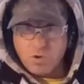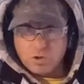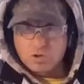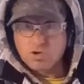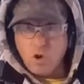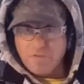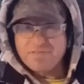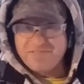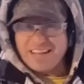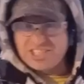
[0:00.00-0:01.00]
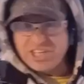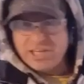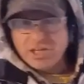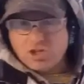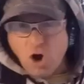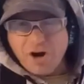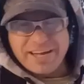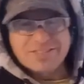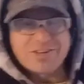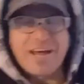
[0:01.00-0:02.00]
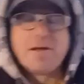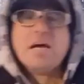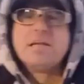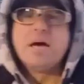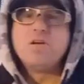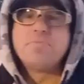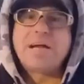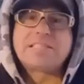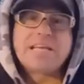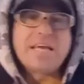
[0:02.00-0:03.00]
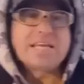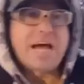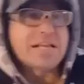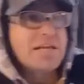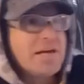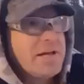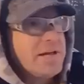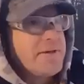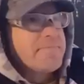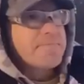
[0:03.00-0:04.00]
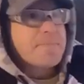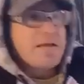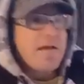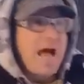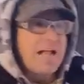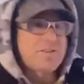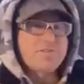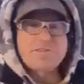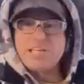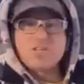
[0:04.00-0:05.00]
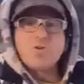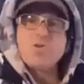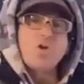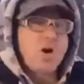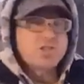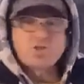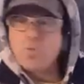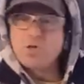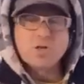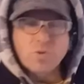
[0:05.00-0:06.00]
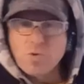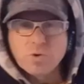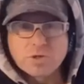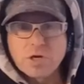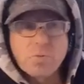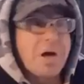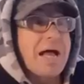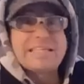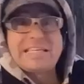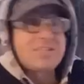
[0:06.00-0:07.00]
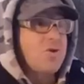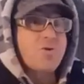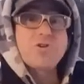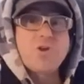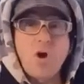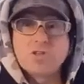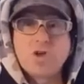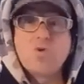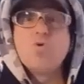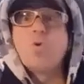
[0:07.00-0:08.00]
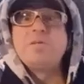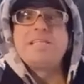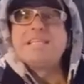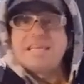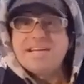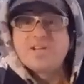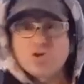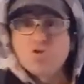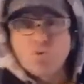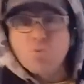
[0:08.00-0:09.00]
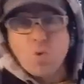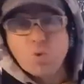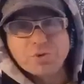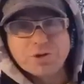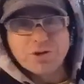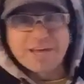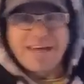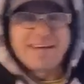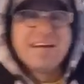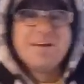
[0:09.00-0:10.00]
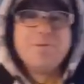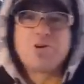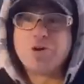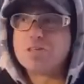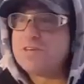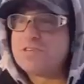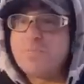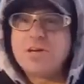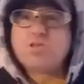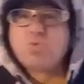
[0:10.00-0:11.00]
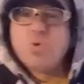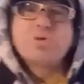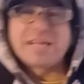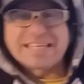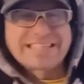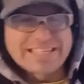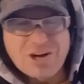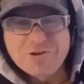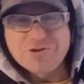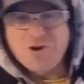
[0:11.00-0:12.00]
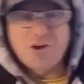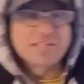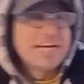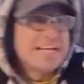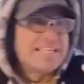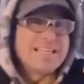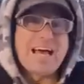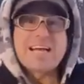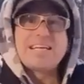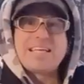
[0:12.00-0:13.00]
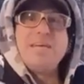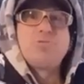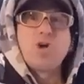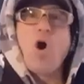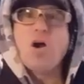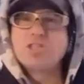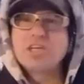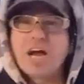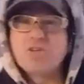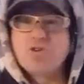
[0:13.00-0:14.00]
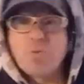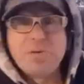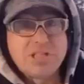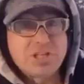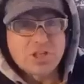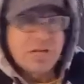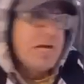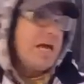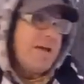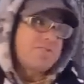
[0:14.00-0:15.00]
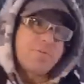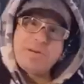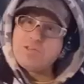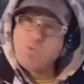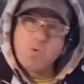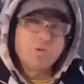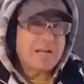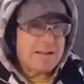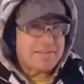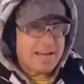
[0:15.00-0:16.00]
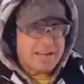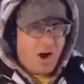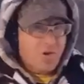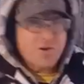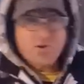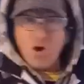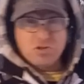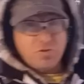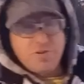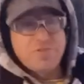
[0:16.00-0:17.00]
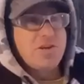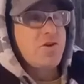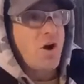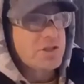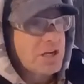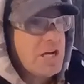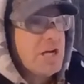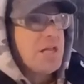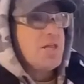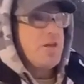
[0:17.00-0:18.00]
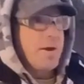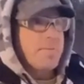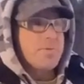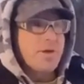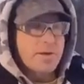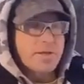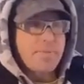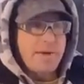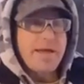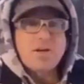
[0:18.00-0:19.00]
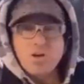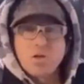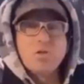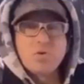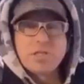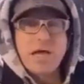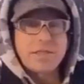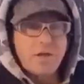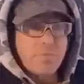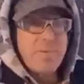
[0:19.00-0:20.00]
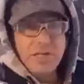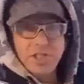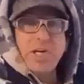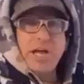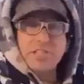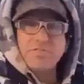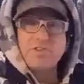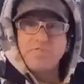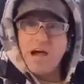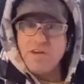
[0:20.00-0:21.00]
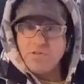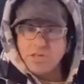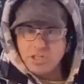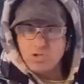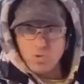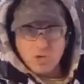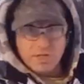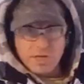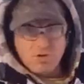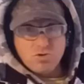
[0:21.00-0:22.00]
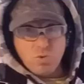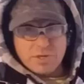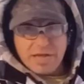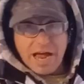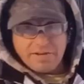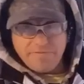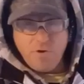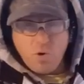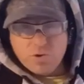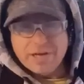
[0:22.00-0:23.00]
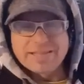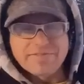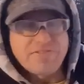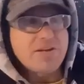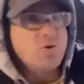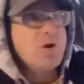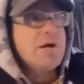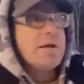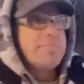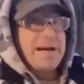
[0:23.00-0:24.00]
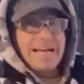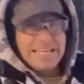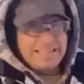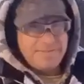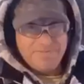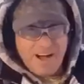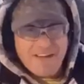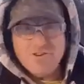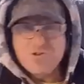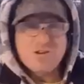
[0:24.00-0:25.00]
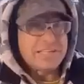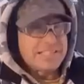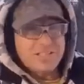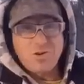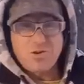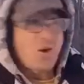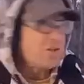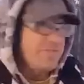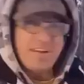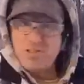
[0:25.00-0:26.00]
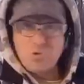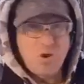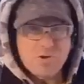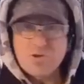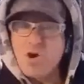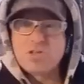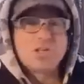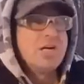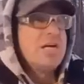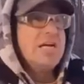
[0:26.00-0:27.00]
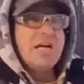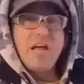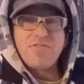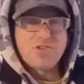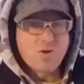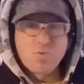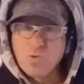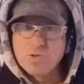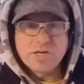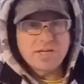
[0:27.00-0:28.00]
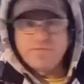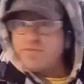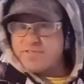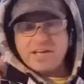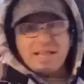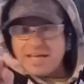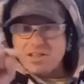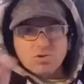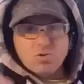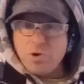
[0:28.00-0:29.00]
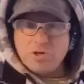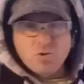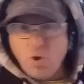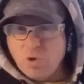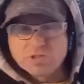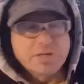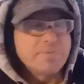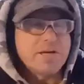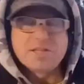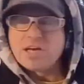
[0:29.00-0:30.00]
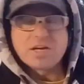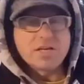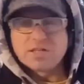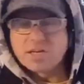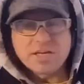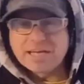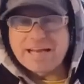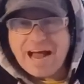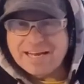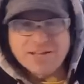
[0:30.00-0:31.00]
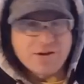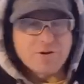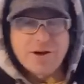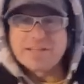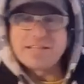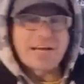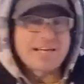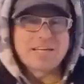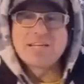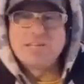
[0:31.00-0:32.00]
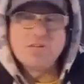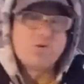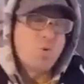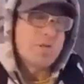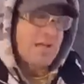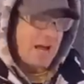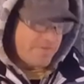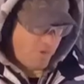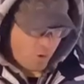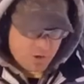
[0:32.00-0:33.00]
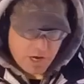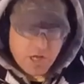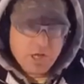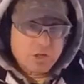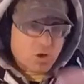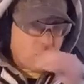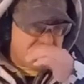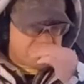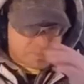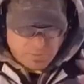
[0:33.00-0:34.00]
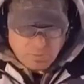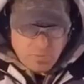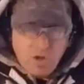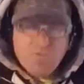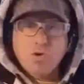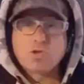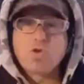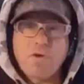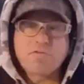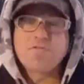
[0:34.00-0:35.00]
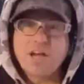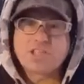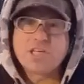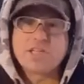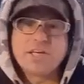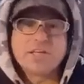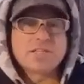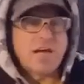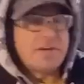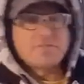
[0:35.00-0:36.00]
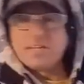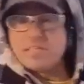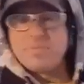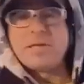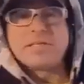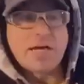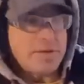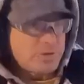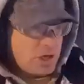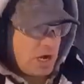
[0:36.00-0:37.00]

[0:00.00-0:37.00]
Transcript: soft, fleshy targets, okay? Now, you might say that at 600 yards, it's only going to wound. Well, at 600 yards, you only need to wound, okay? Because if somebody's wounded at 600 yards, they're not going to keep charging on your position. If somebody's wounded at like 100 yards or 50 yards, they might conclude that their best chance of survival is to continue to attack forward and defeat you. But at 500 and 600 yards, even at 300 yards, if they're wounded, even if they got like little 22 holes in them, they're gonna get out of there, right? They're not gonna continue to attack forward. So for soft, fleshy things, I have said this many times,